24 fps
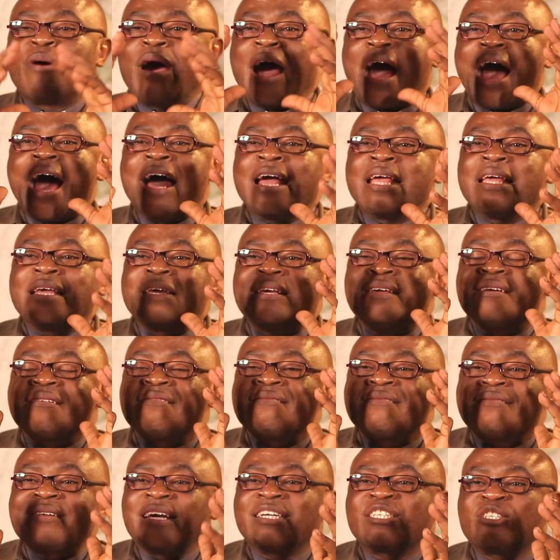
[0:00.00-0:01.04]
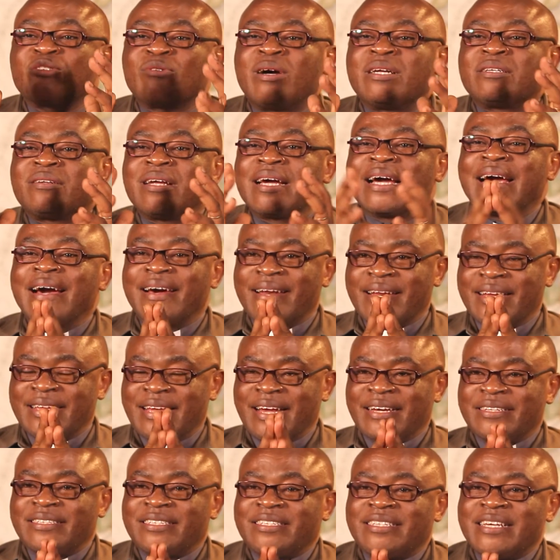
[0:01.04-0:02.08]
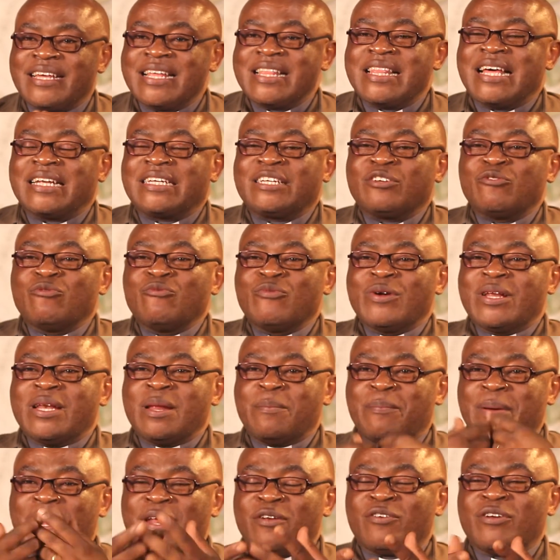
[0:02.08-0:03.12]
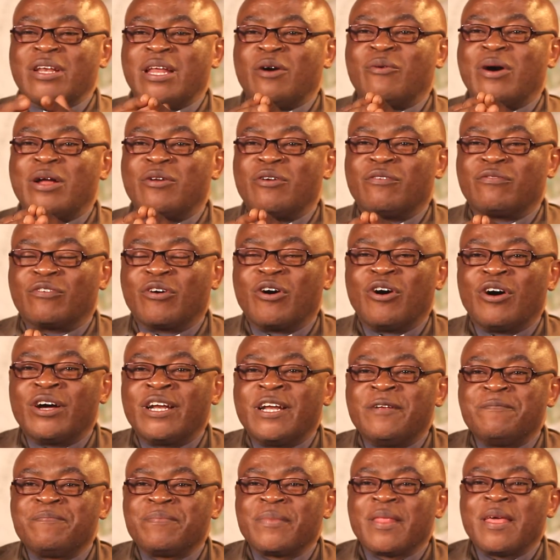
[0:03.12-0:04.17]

I just want to encourage us that we depend on the word of God.